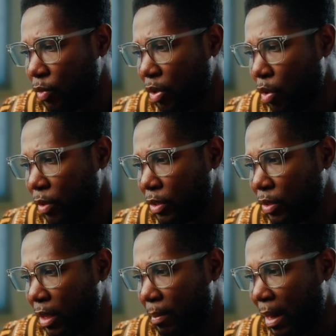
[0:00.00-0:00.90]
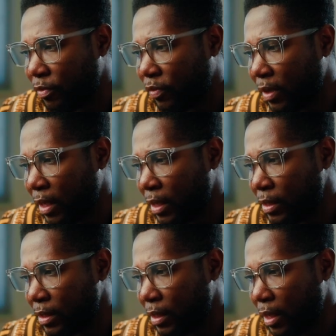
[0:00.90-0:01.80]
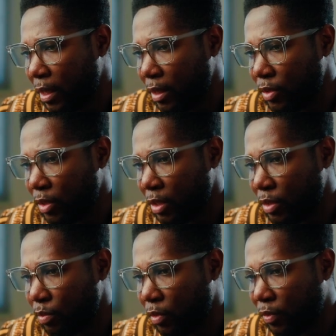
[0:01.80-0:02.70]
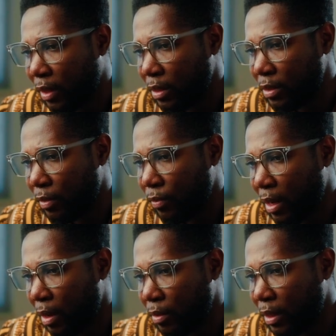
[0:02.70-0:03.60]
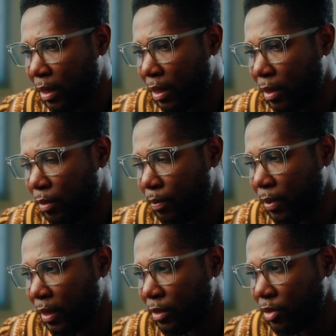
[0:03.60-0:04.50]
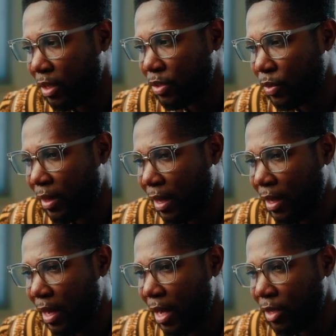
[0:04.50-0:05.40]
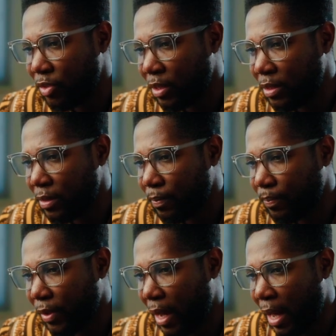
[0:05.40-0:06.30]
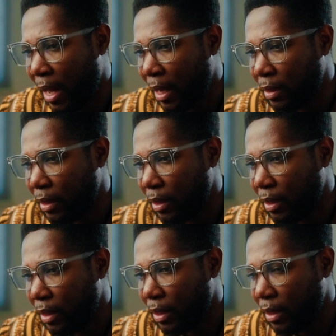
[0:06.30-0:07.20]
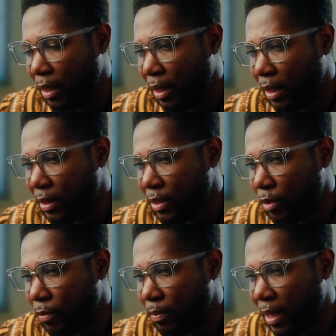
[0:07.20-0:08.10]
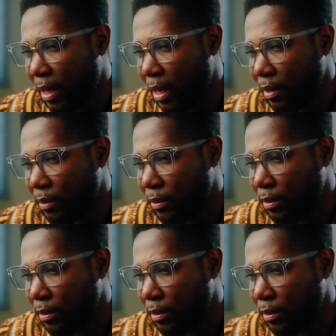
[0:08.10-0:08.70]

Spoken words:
we go into the map finesse, just move things around a little bit, just so that the edges are a little better.